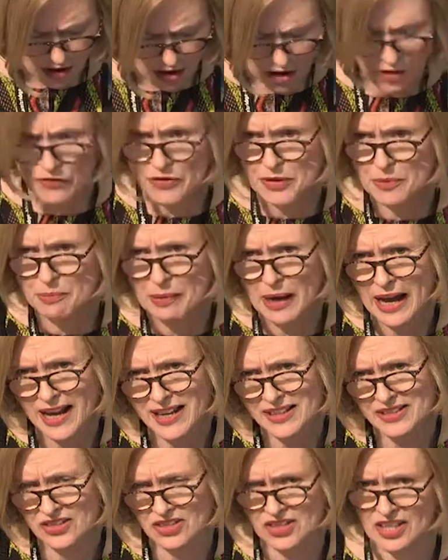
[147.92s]
over the
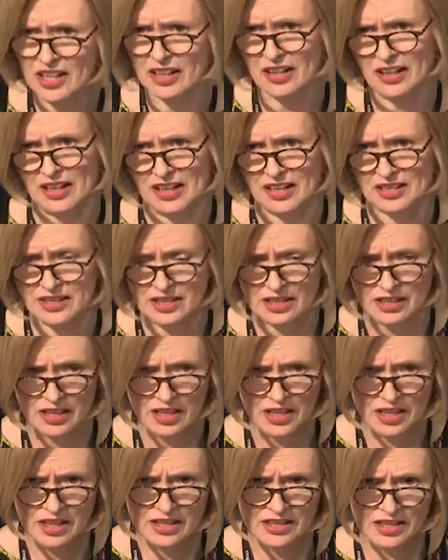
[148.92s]
past decade
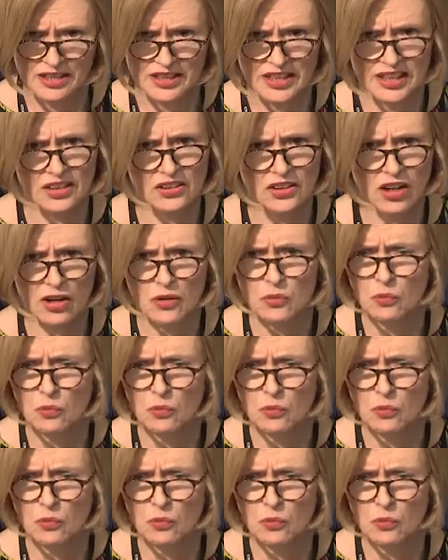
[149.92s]
is, I think, now